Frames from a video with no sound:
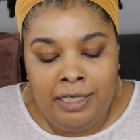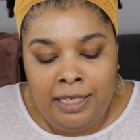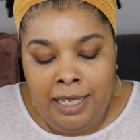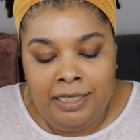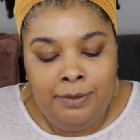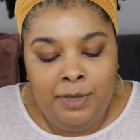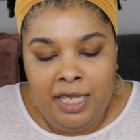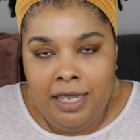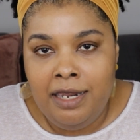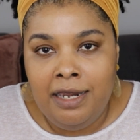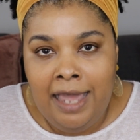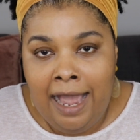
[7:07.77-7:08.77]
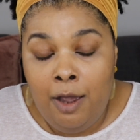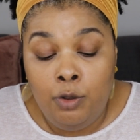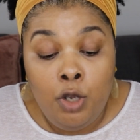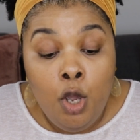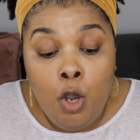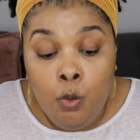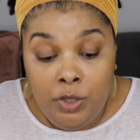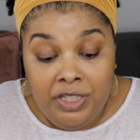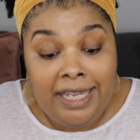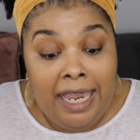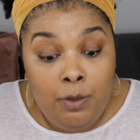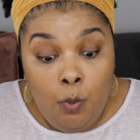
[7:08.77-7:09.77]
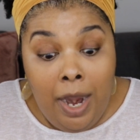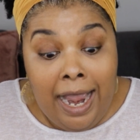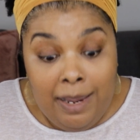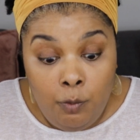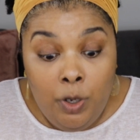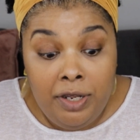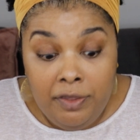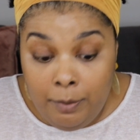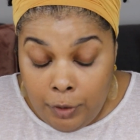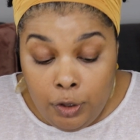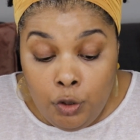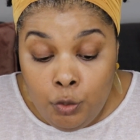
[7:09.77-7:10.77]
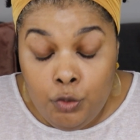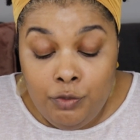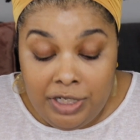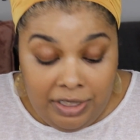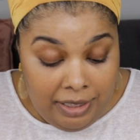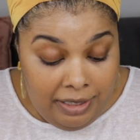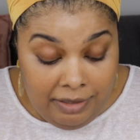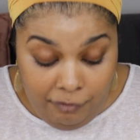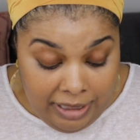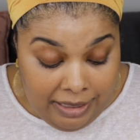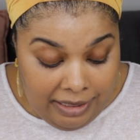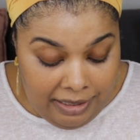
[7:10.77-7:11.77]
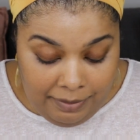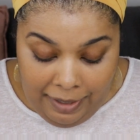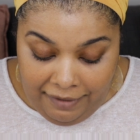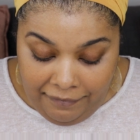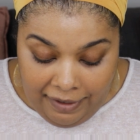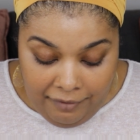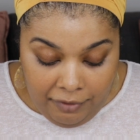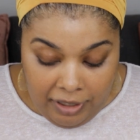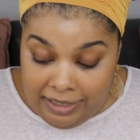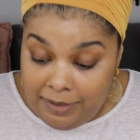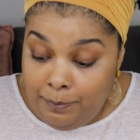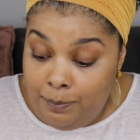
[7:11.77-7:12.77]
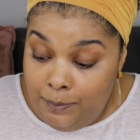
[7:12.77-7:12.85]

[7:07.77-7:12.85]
It gets me in and out, which again, why one of the huge reasons it's my favorite, it's